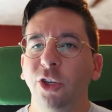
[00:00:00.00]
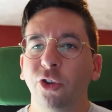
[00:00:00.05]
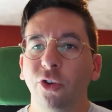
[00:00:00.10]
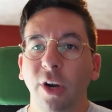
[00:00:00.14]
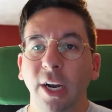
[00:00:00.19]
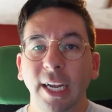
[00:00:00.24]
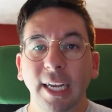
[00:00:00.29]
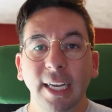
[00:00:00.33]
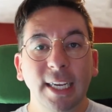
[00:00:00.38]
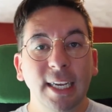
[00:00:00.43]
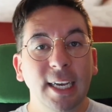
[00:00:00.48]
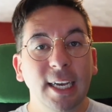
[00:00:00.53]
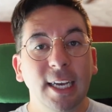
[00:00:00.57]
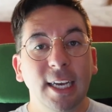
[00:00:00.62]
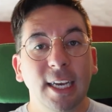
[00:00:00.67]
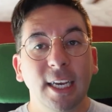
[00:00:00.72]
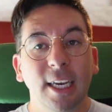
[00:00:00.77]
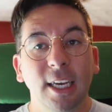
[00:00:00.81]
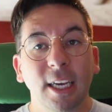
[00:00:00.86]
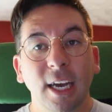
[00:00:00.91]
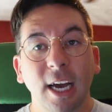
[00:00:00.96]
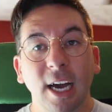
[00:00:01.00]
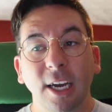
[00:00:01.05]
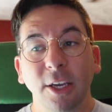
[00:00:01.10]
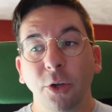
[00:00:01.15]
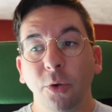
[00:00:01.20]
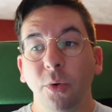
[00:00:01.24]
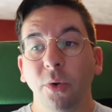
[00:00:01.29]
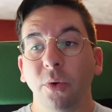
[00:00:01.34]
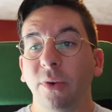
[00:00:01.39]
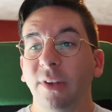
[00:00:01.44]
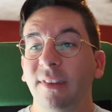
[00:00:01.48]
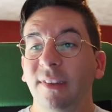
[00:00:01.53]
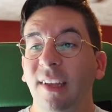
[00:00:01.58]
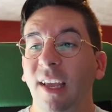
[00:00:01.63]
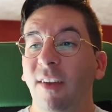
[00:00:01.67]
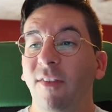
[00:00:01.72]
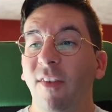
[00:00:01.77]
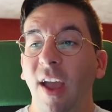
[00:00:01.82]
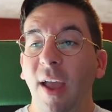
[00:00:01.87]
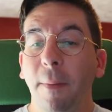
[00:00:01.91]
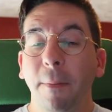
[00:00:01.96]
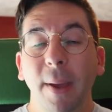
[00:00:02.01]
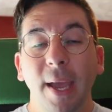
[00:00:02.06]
drink, uh, you would receive a